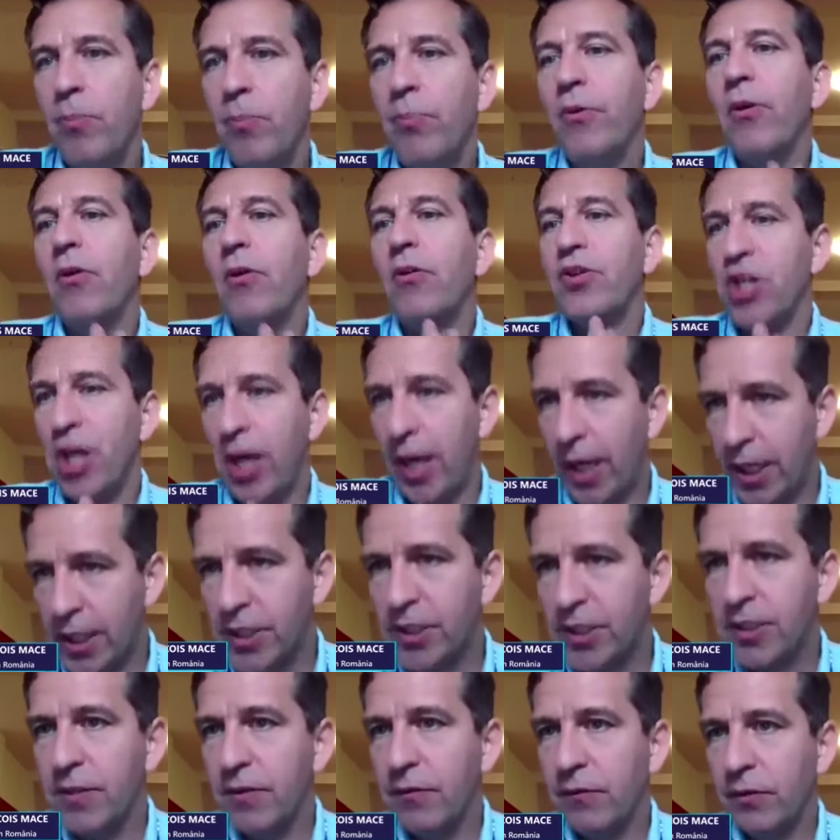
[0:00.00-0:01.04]

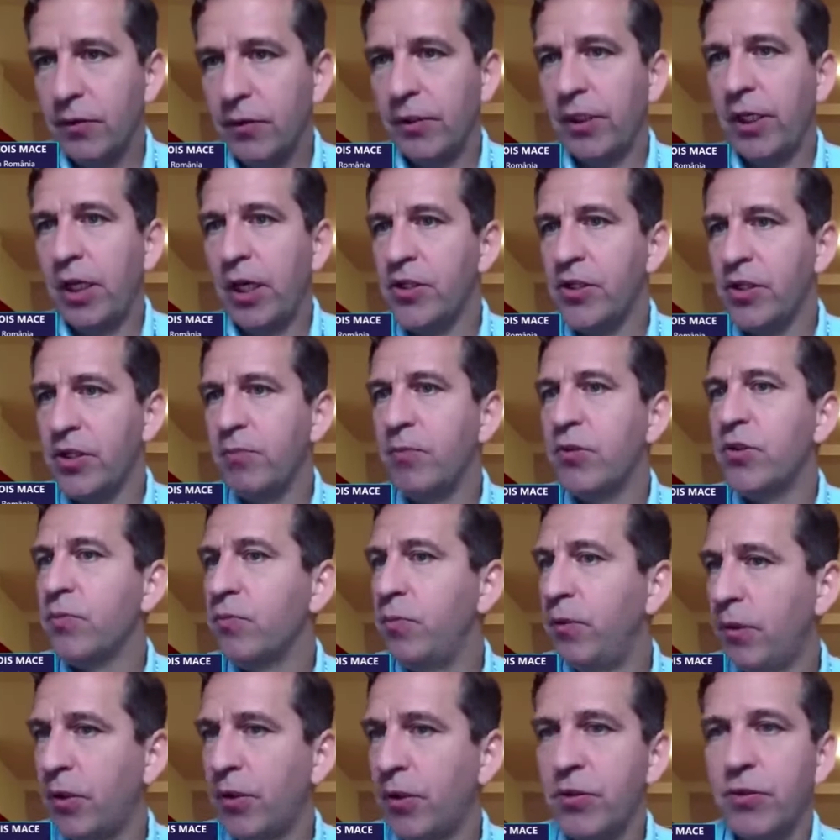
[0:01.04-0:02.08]
apologize for the customers
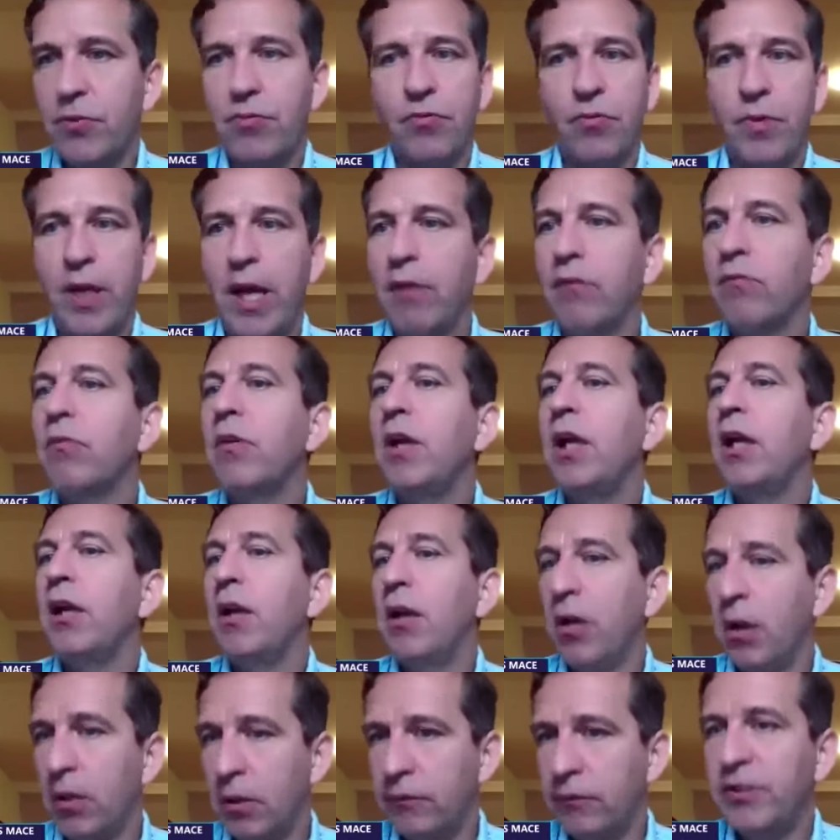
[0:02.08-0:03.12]
because we had really
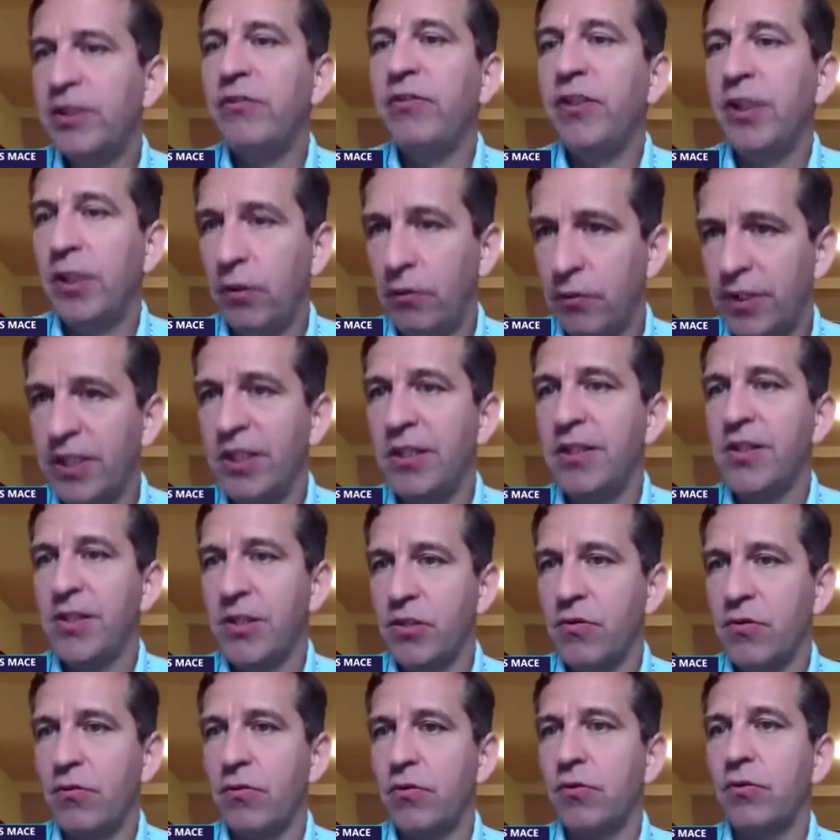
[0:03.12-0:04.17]
a lot of
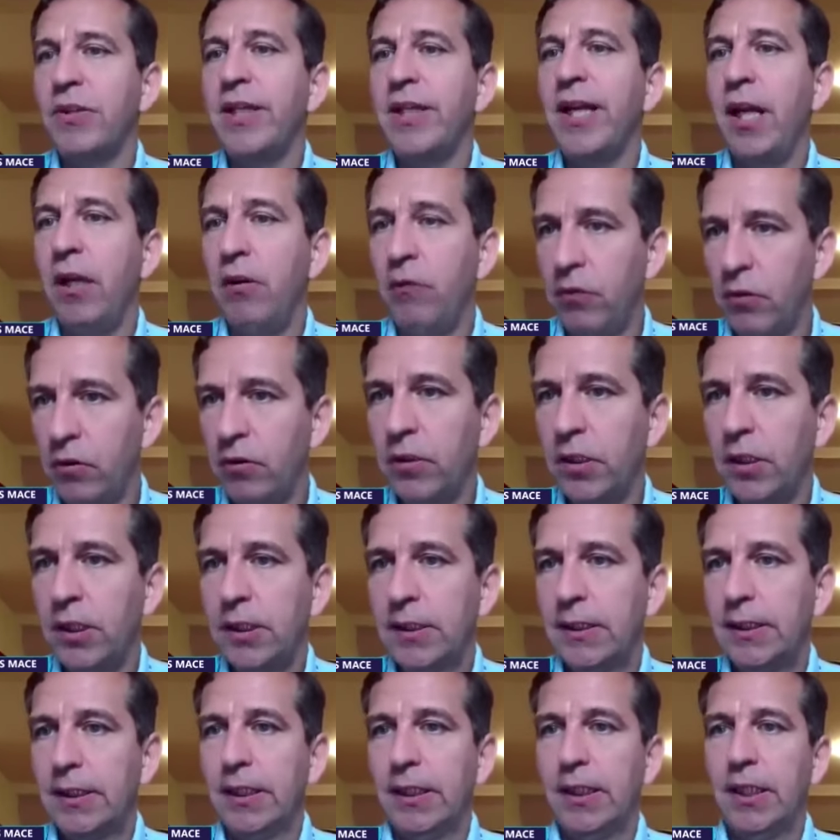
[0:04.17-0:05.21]
difficulties to, to deliver
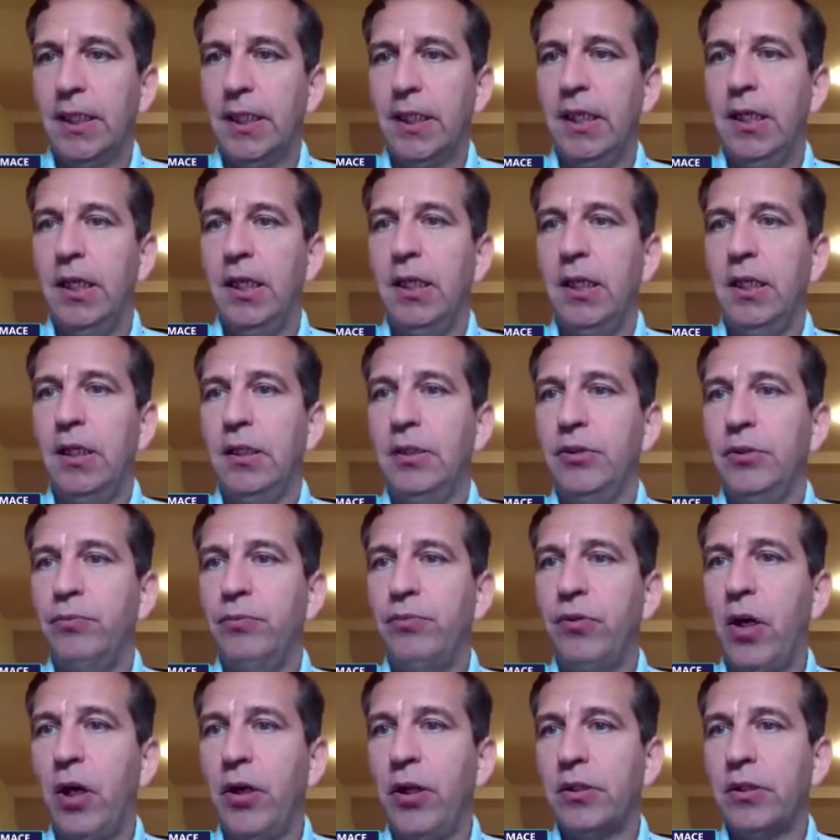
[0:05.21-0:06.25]
uh, the
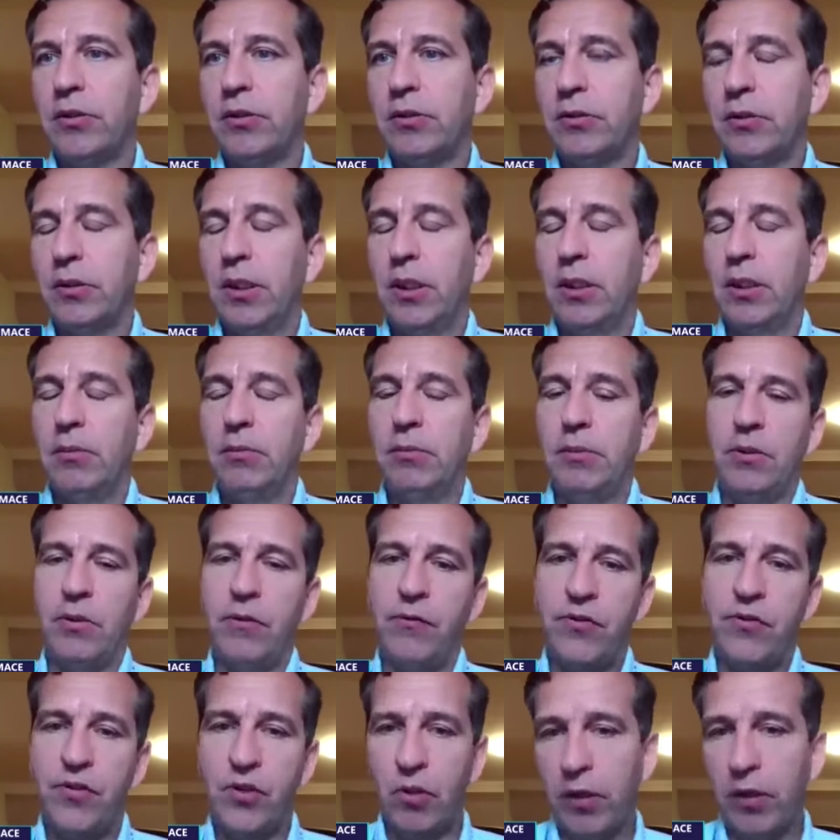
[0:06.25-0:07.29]
product because
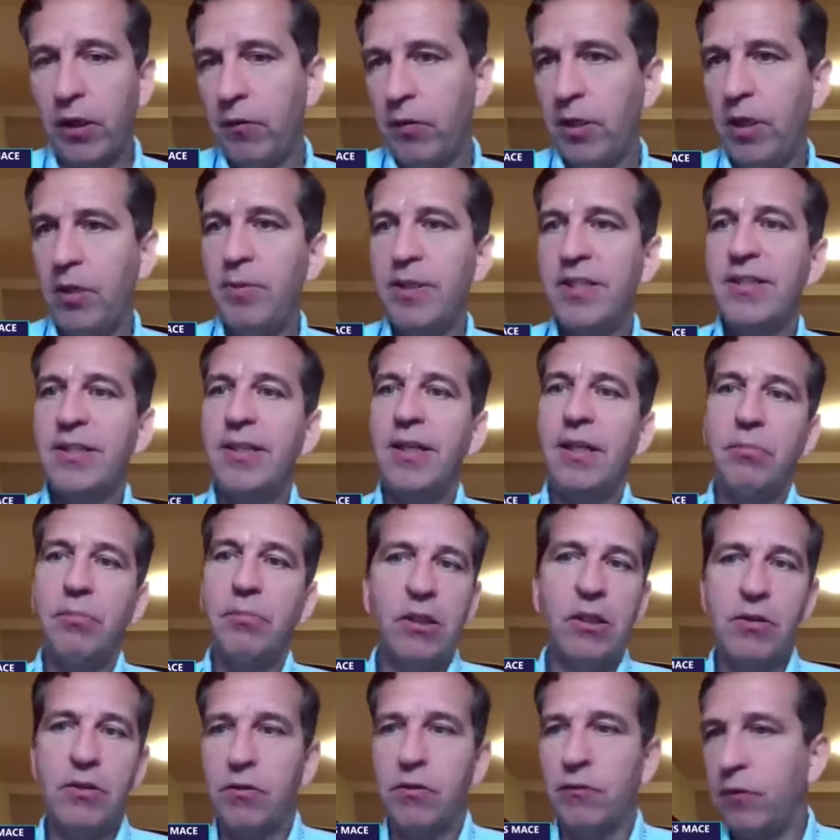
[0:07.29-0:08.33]
of stock availability and
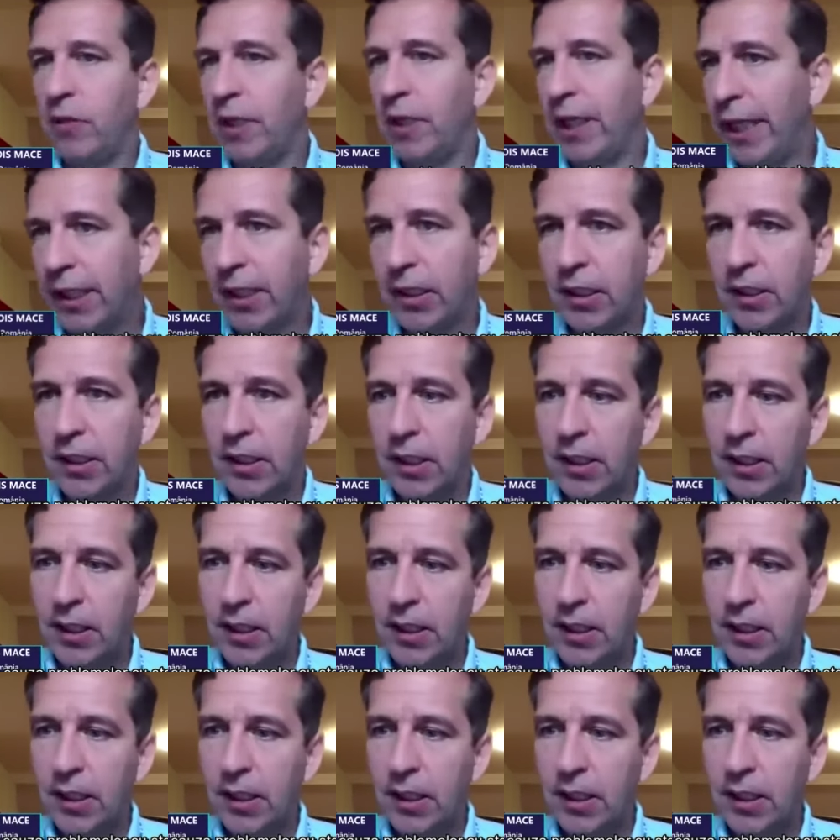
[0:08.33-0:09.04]
because of lack